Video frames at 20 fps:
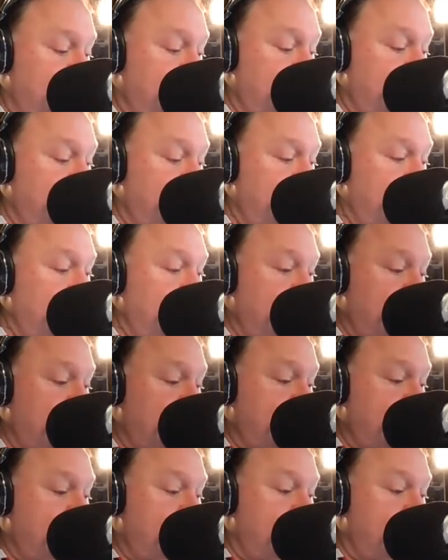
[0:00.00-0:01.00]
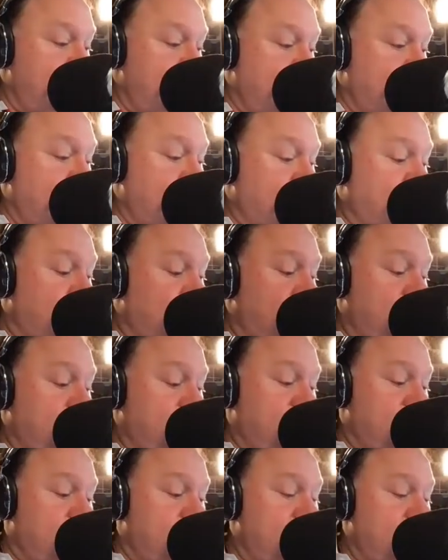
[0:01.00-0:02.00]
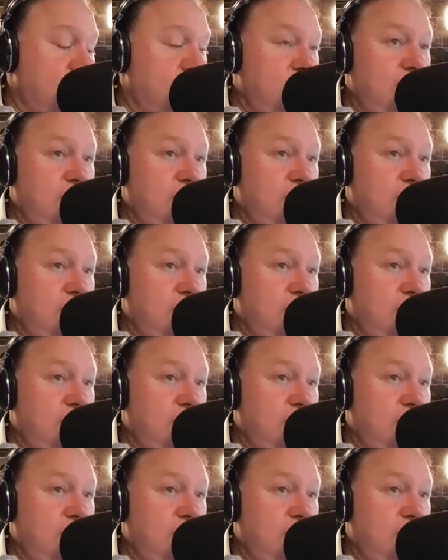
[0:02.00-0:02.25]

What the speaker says: you need to, without question,